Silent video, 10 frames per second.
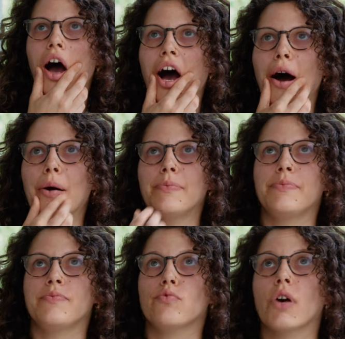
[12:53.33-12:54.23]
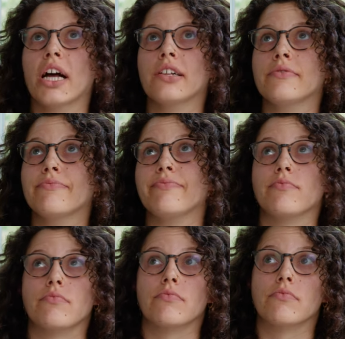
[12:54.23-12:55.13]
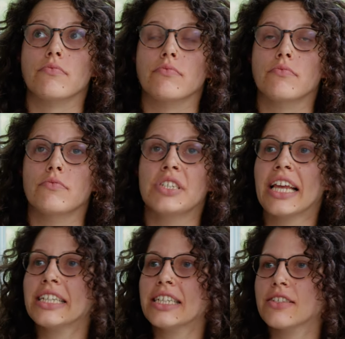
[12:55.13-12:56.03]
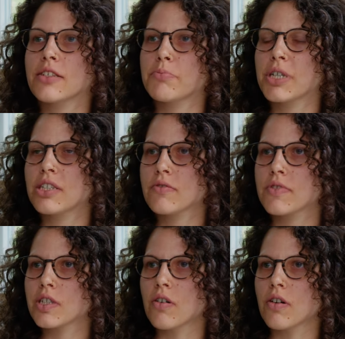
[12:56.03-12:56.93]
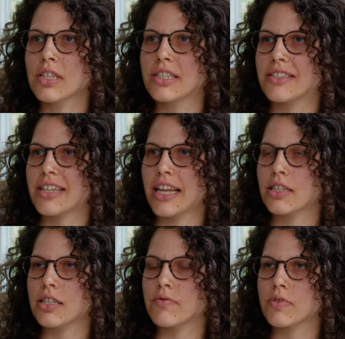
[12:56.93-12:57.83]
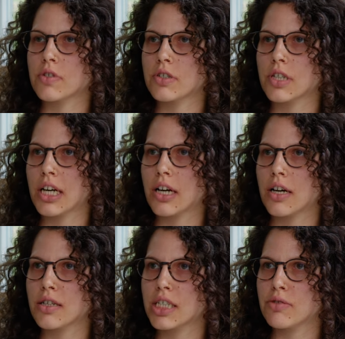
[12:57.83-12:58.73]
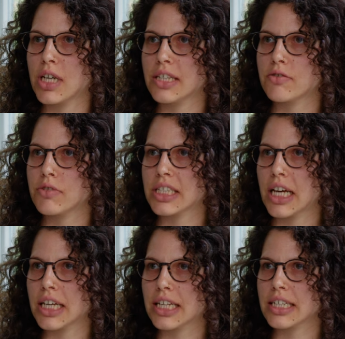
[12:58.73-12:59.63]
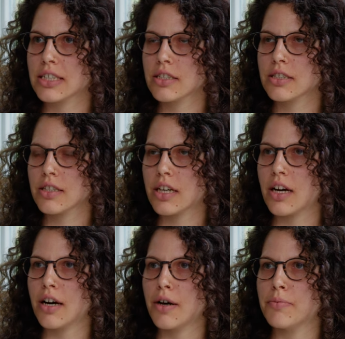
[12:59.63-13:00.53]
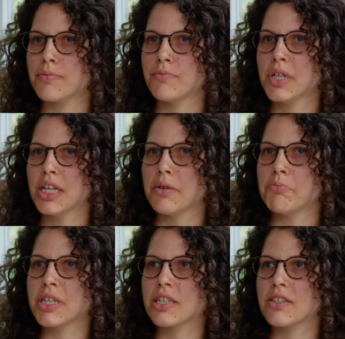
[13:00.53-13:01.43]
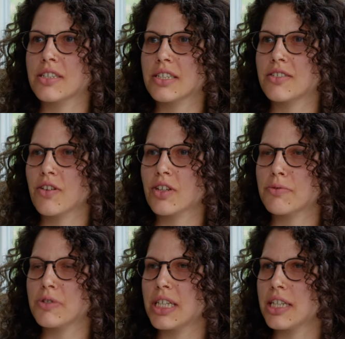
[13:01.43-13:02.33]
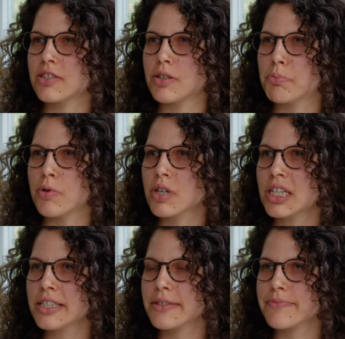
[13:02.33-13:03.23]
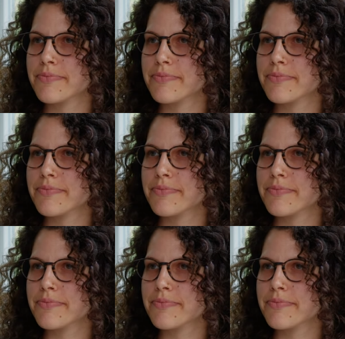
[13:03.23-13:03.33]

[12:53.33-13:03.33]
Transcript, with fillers: Um, well, Delhi is a bit of an odd center for uh, e-waste recycling mm-hmm. um, because it's not near a port.